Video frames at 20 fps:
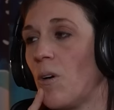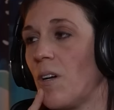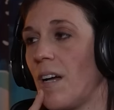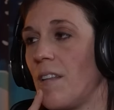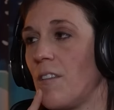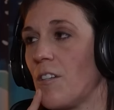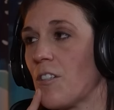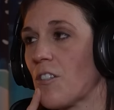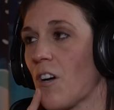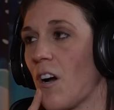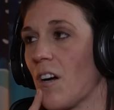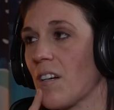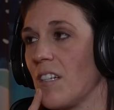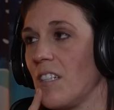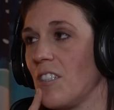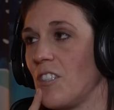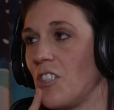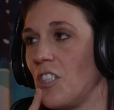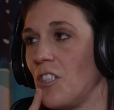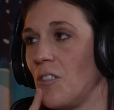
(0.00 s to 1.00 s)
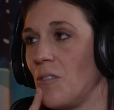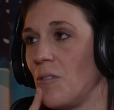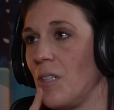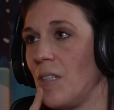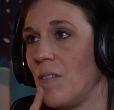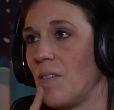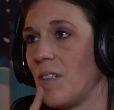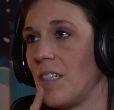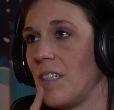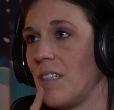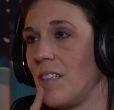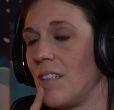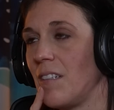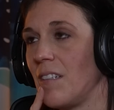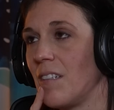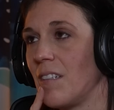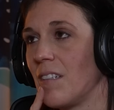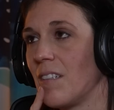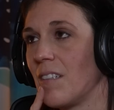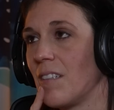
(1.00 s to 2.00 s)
Well, and they're talking to even